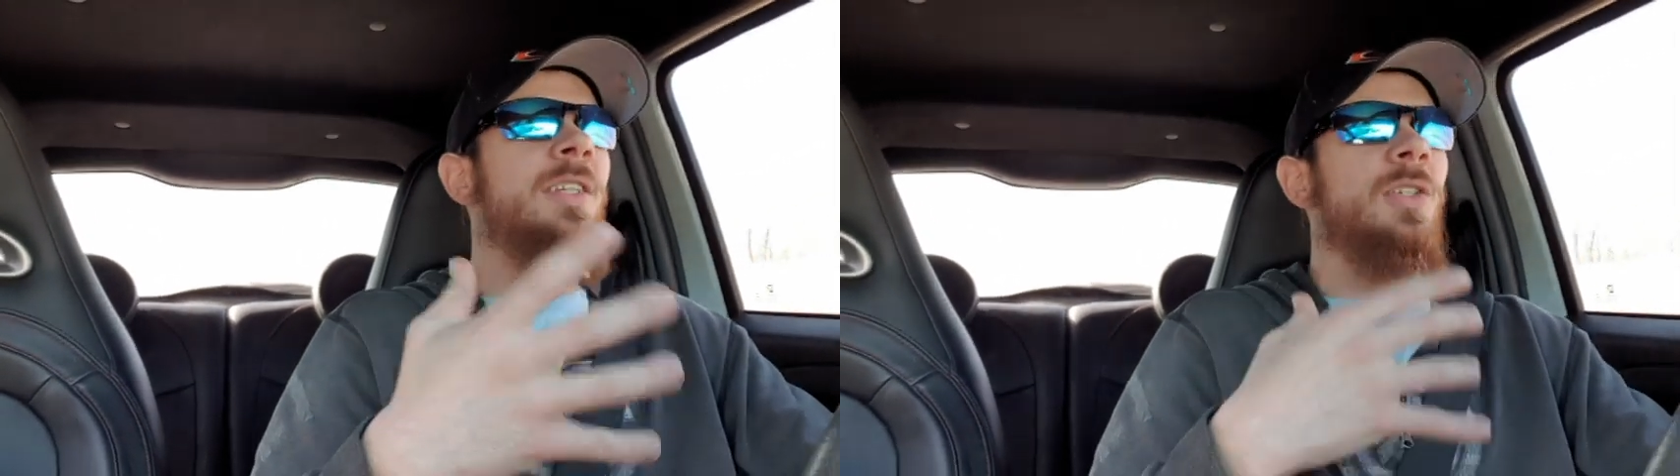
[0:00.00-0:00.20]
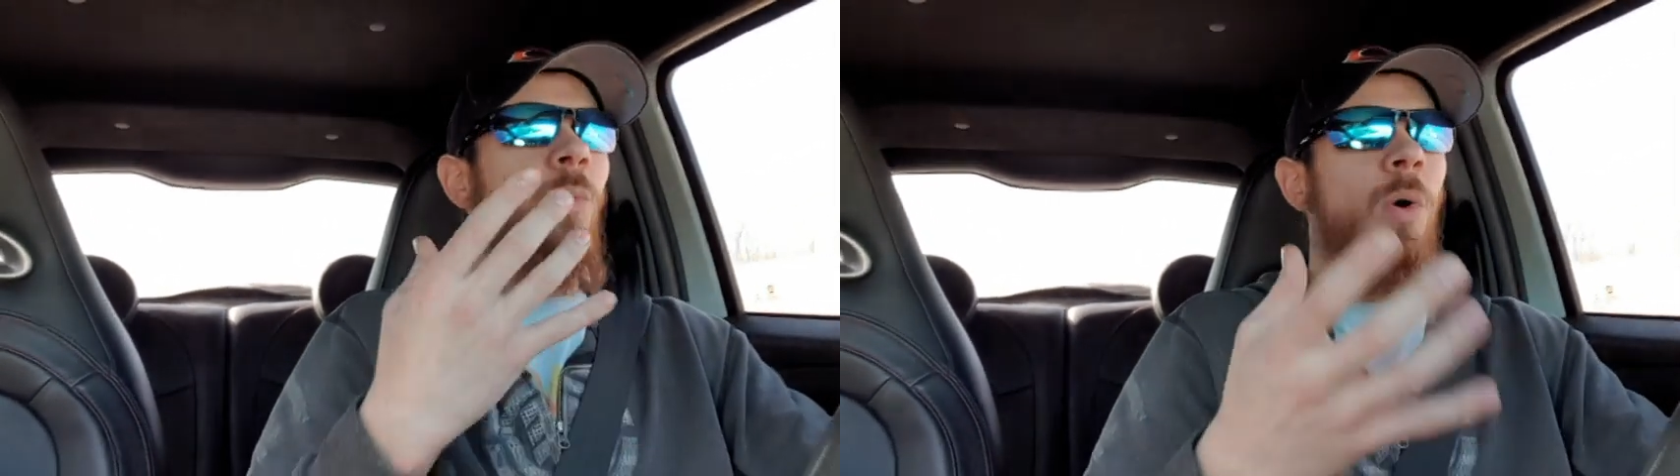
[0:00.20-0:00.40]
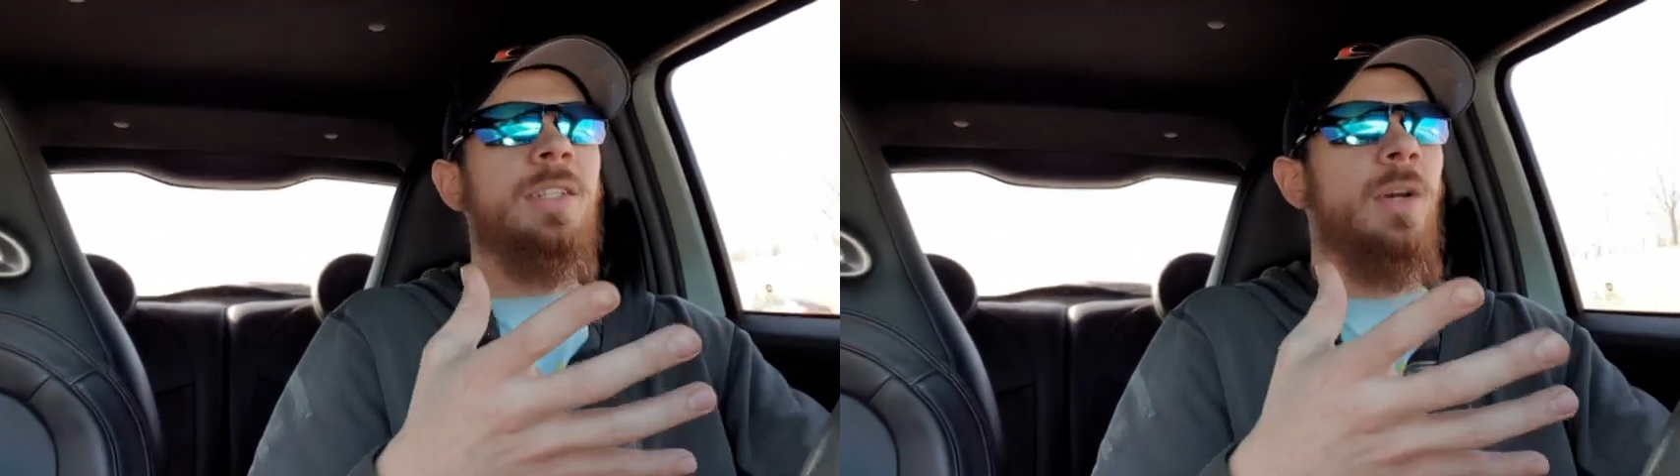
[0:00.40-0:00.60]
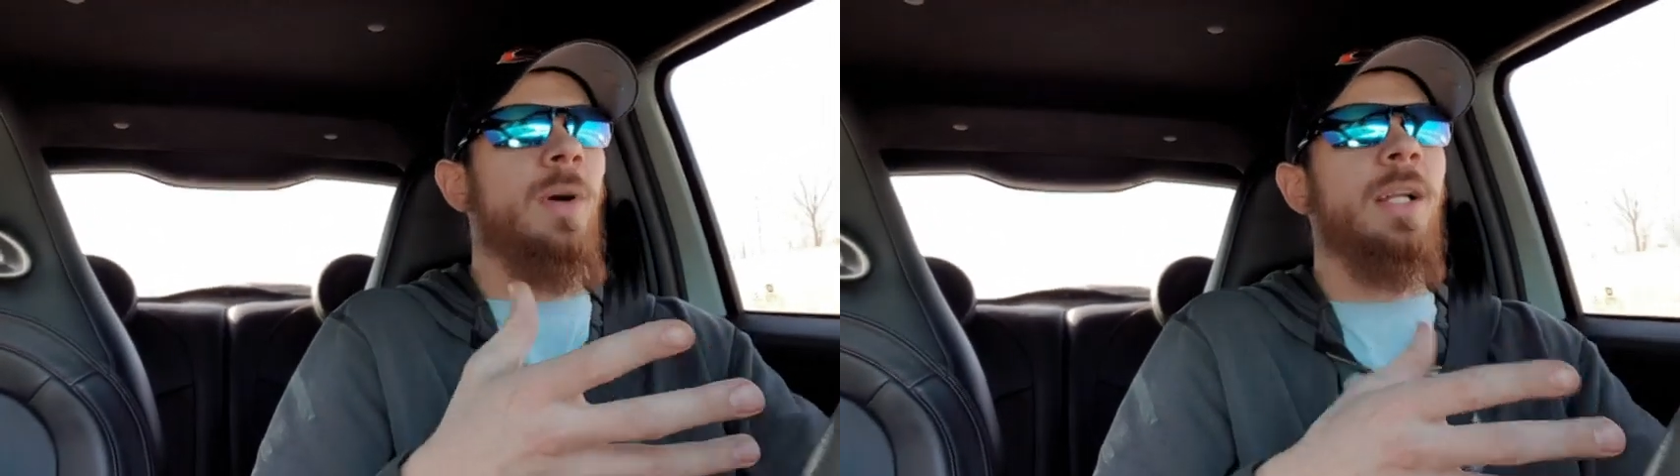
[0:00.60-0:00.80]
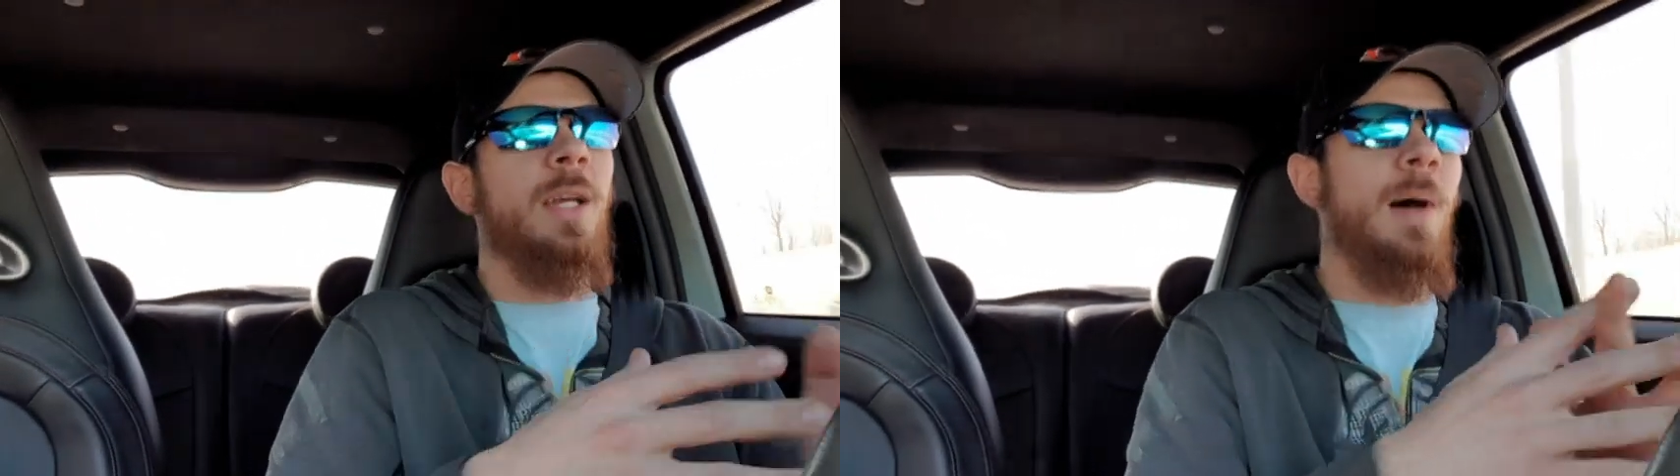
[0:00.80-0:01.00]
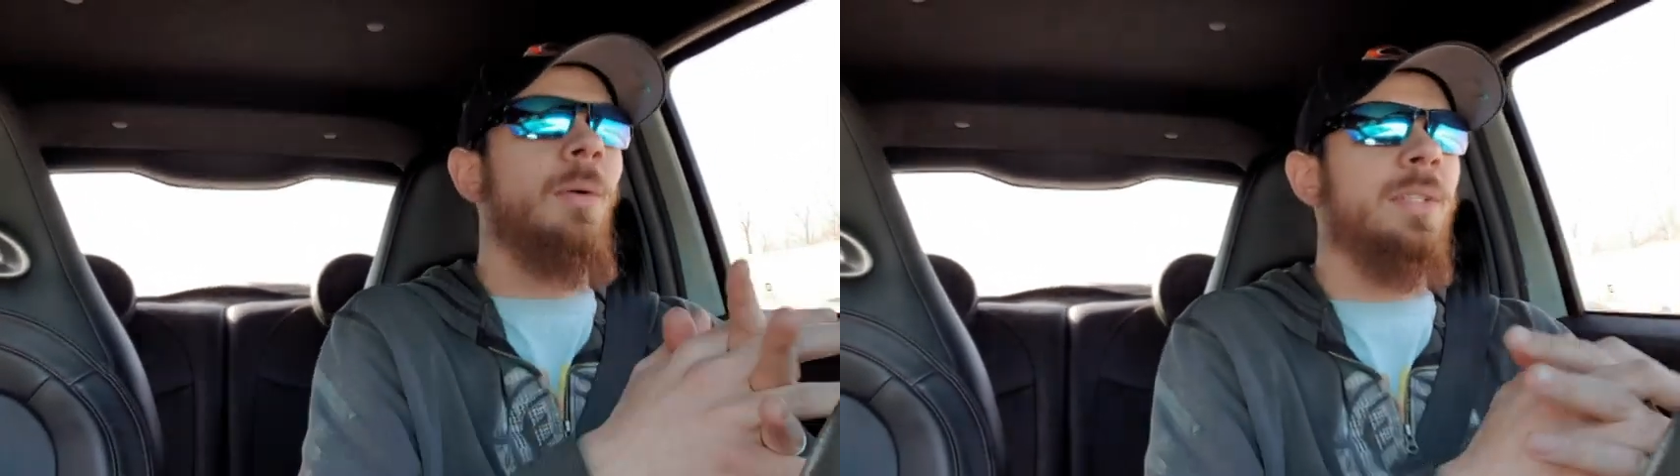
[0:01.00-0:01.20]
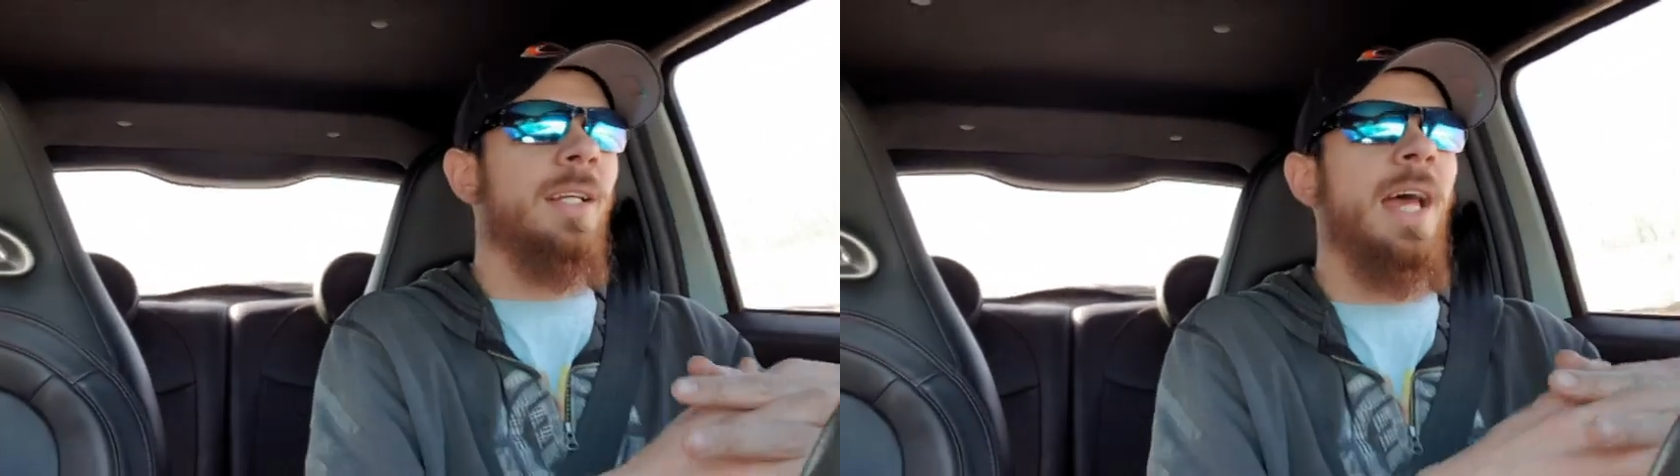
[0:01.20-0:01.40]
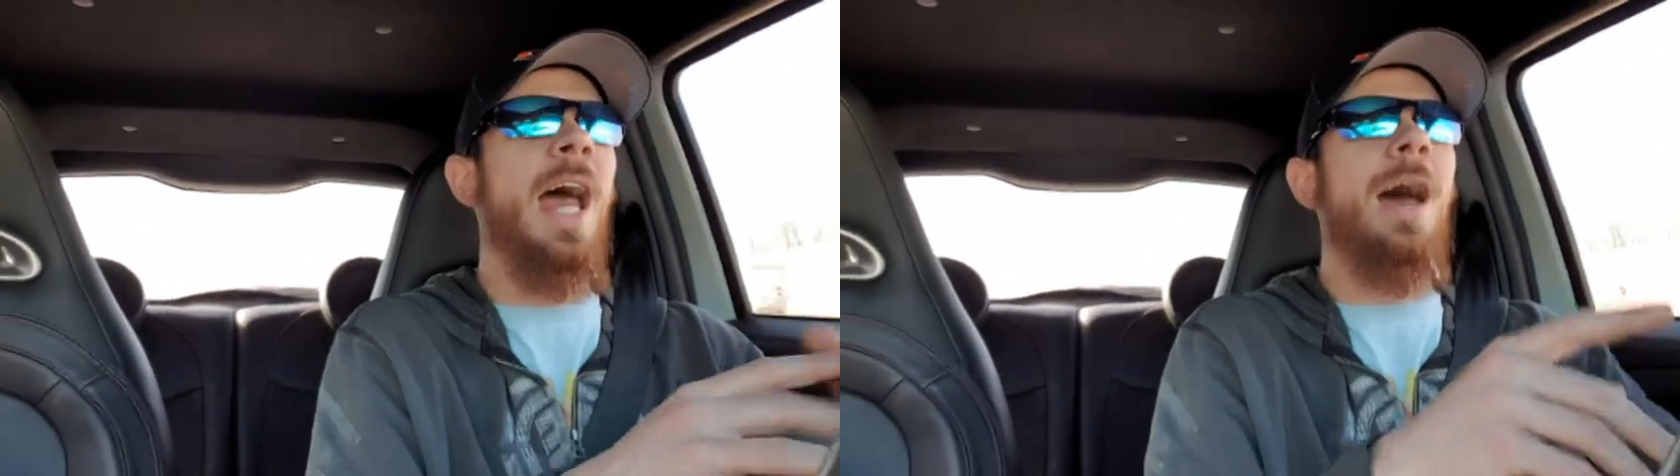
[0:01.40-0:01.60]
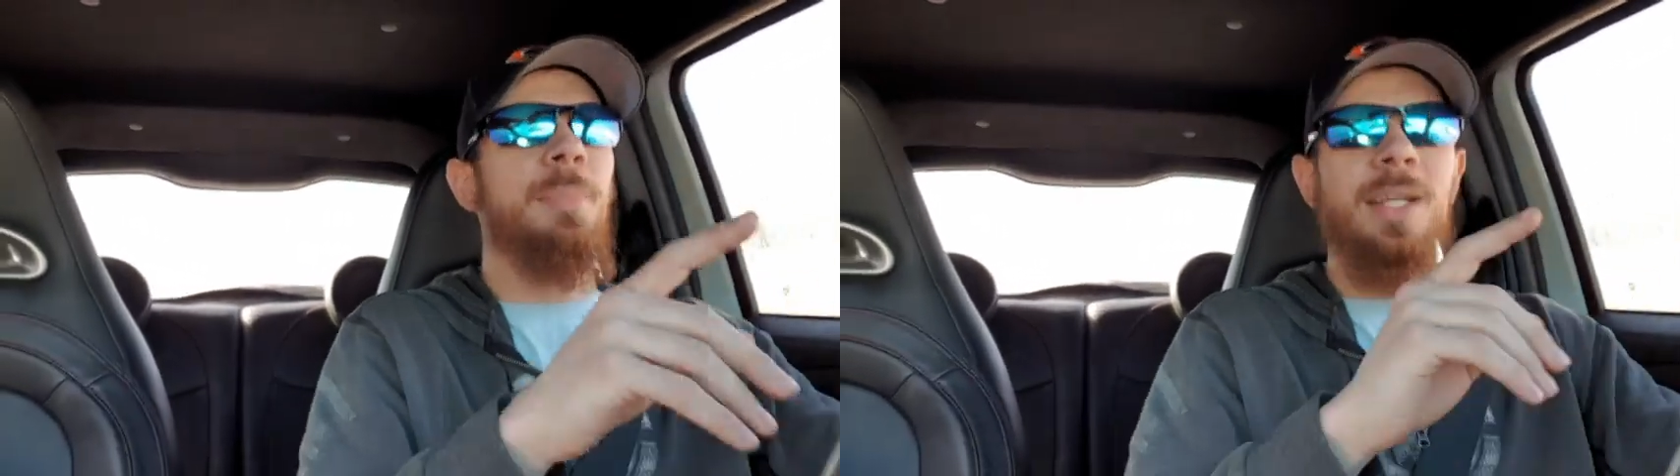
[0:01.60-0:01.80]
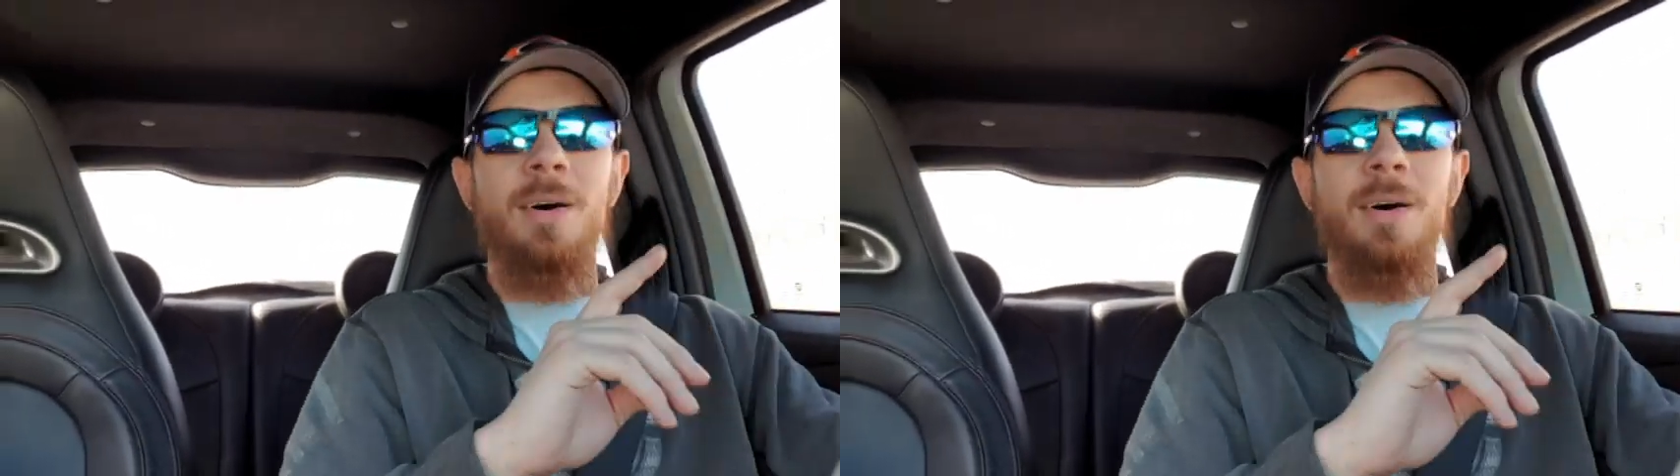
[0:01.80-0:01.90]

as to what's going to come out, what's going to happen.